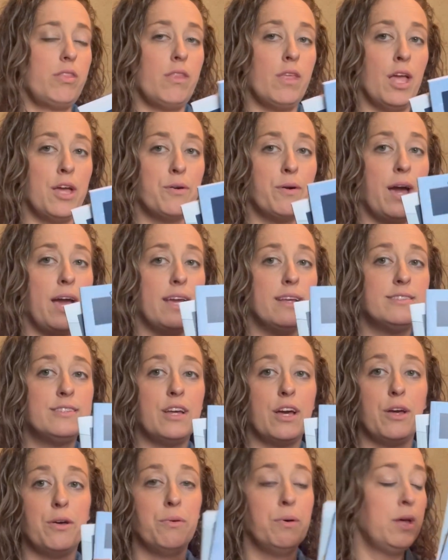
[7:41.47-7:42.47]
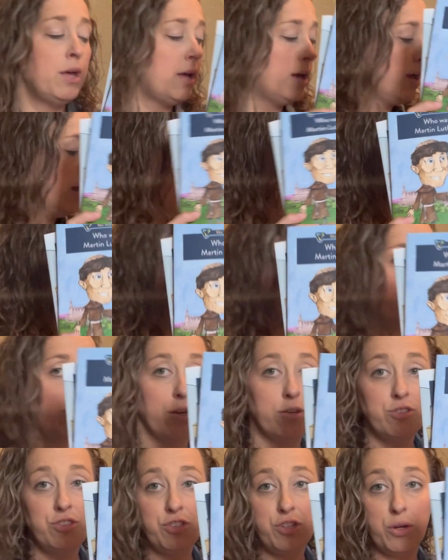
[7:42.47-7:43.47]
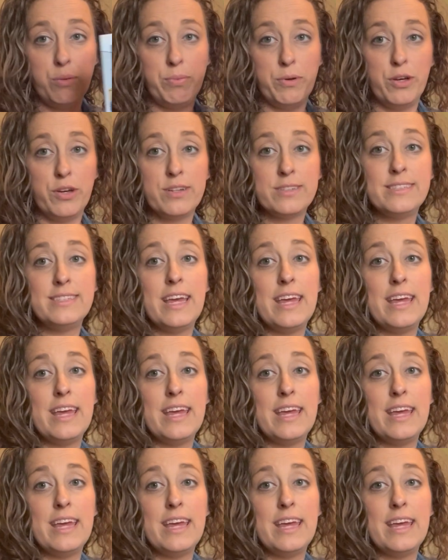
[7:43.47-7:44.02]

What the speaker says: Okay, so I have those 2 books,